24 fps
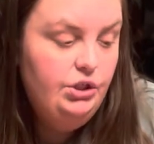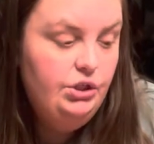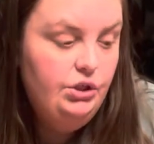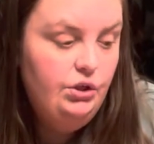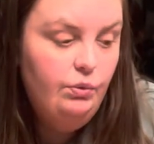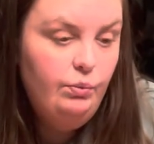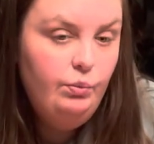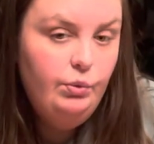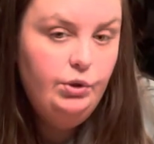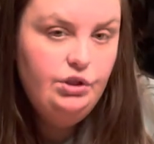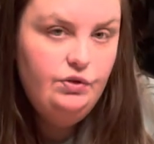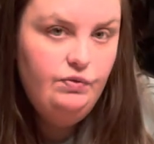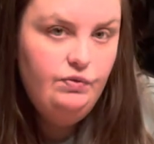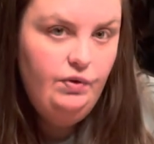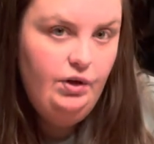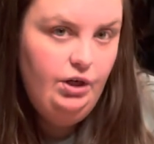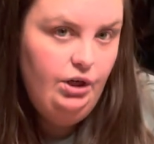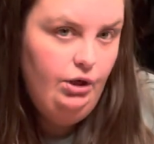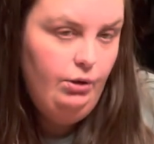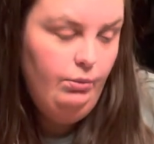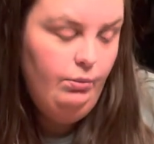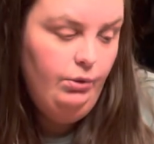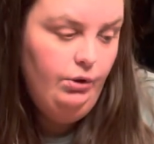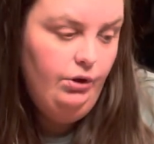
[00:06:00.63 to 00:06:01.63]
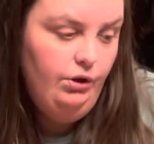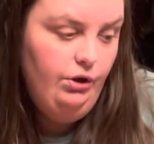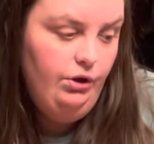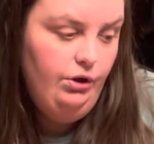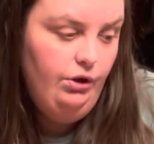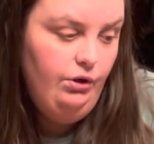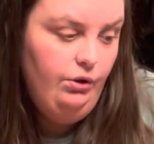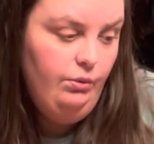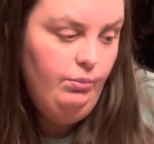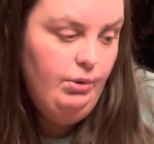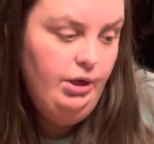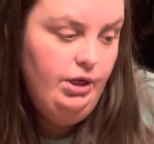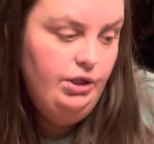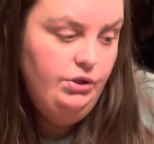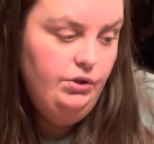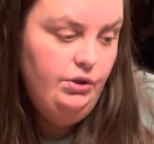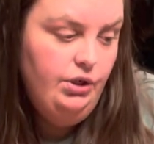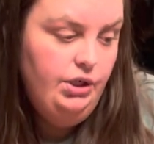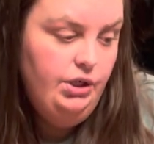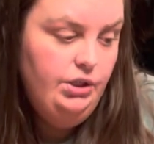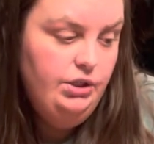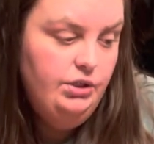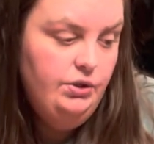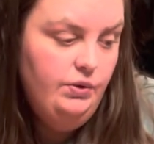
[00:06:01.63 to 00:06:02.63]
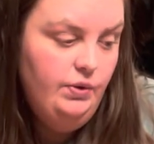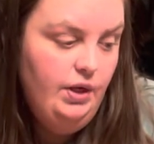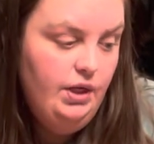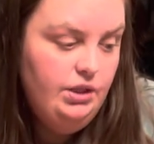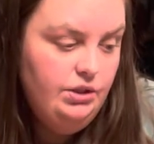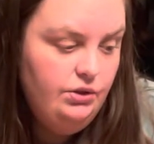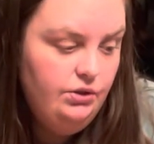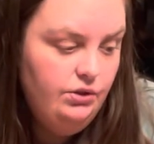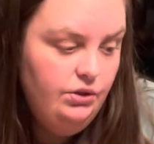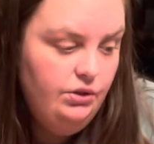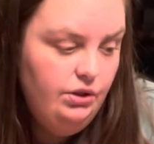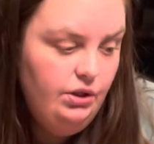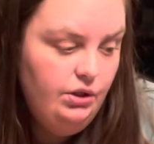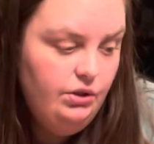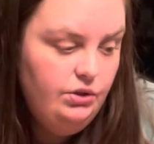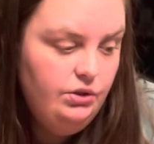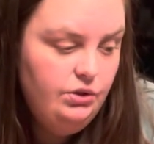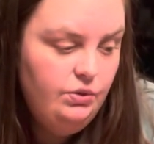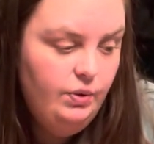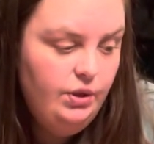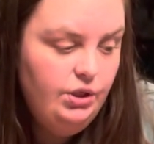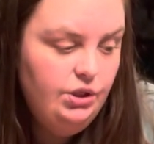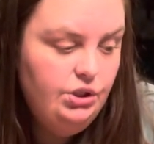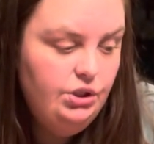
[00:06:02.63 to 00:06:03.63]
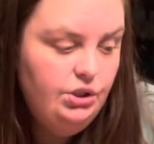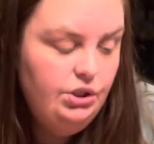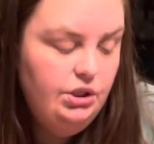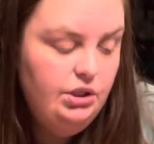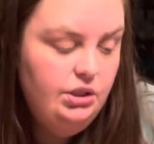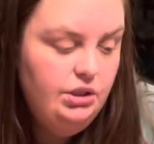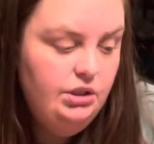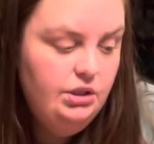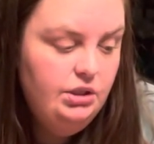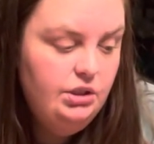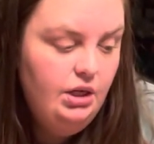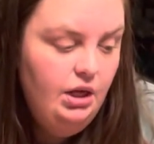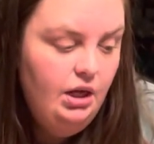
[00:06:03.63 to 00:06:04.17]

So which variable are you measuring? So answer those questions.